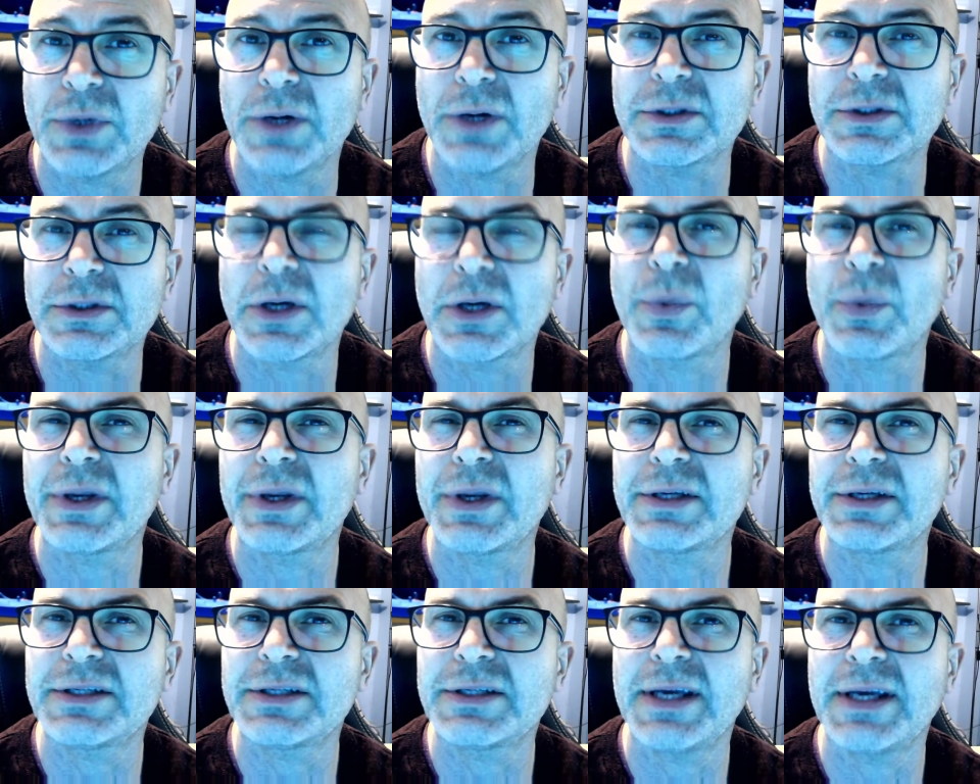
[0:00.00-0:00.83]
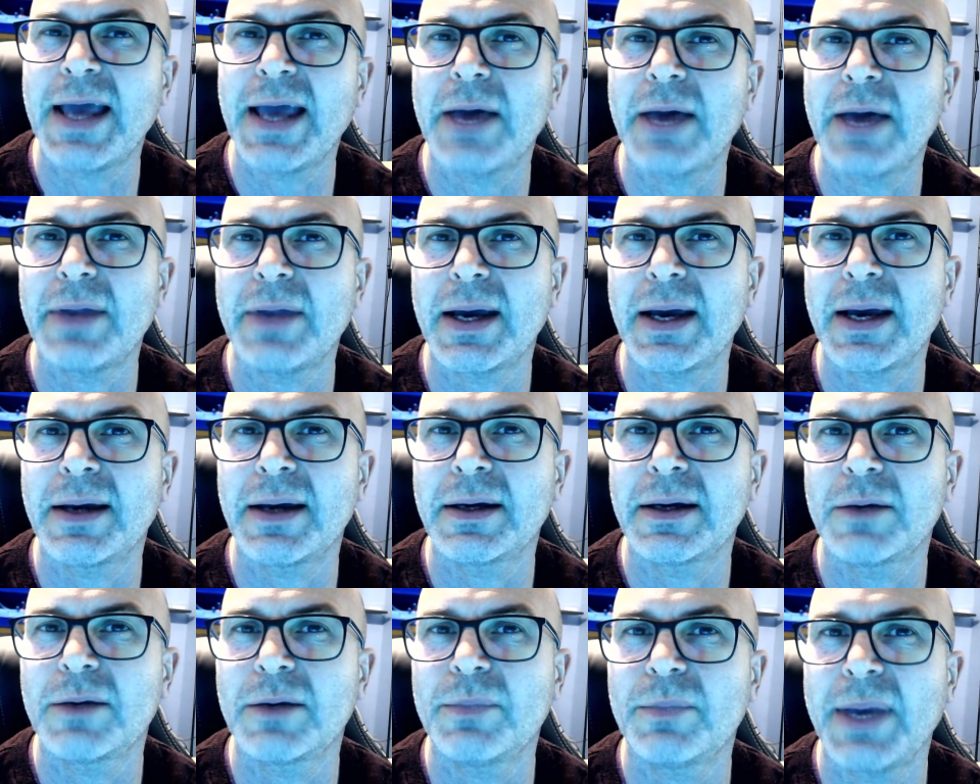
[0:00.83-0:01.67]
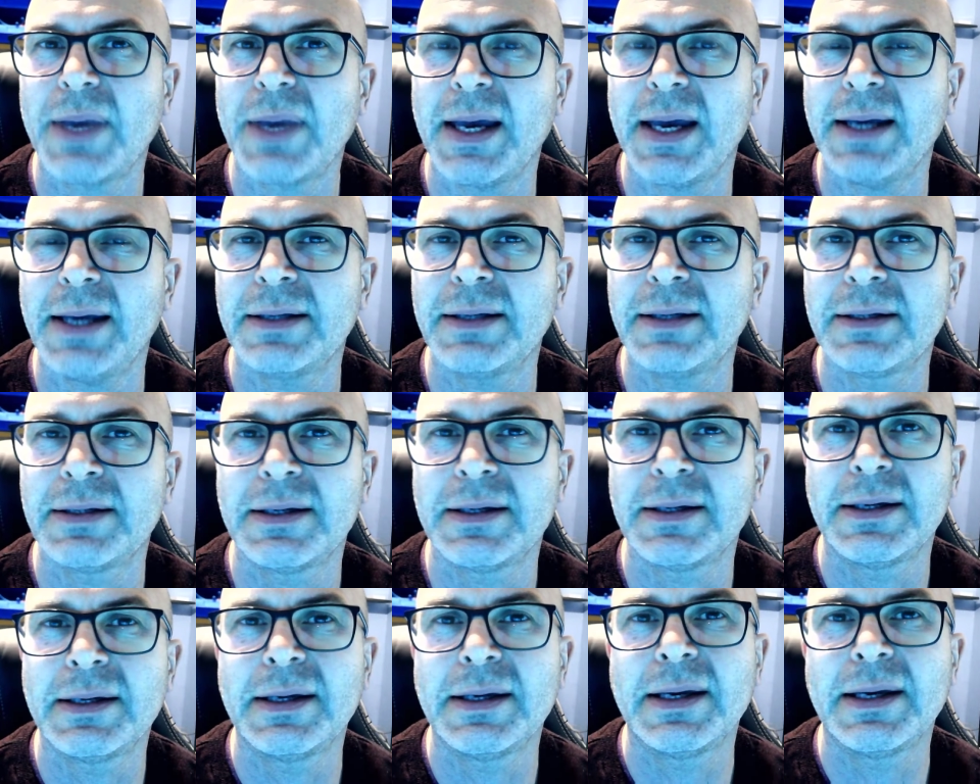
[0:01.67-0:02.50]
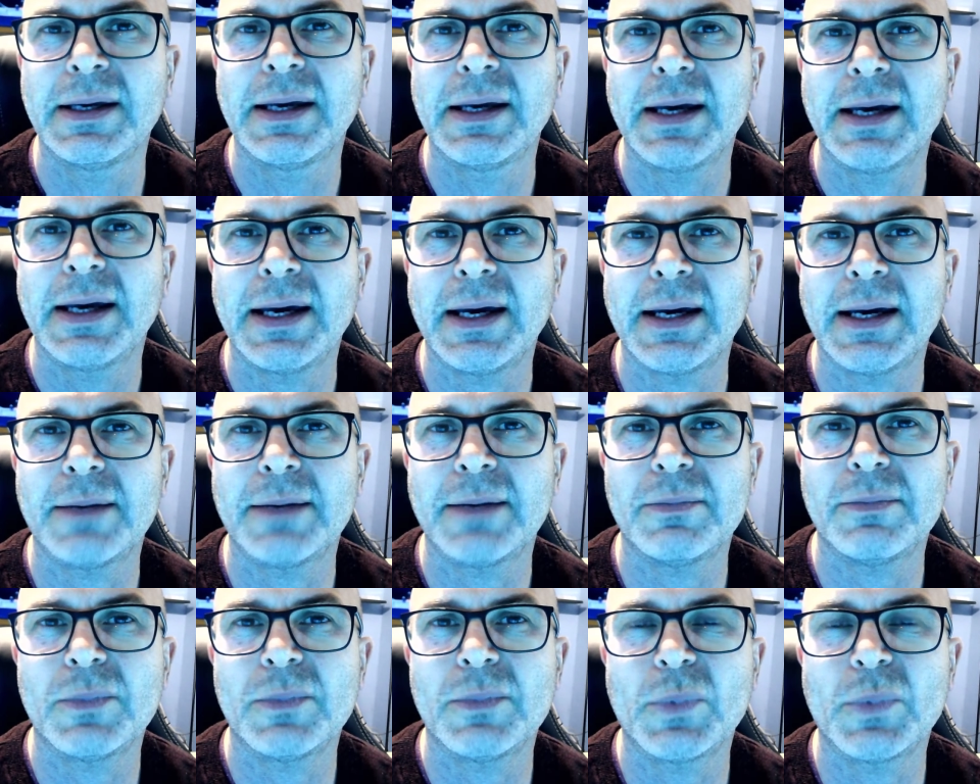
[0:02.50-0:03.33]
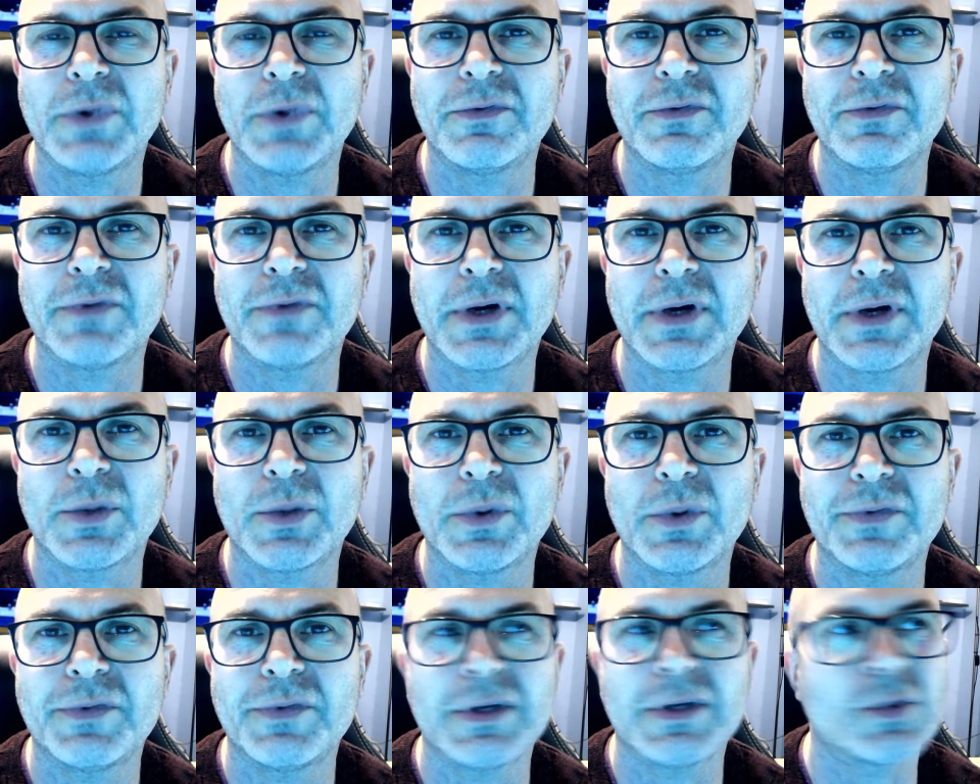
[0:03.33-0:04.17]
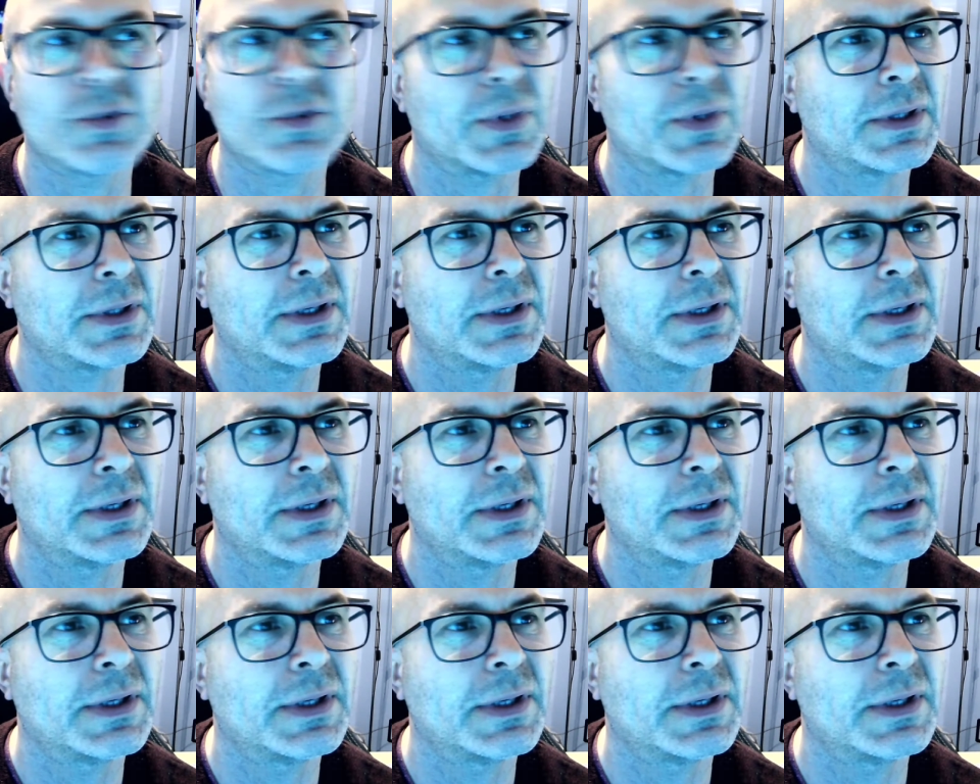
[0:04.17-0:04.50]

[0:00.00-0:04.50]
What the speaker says: So I wanted to see how that compared with this one.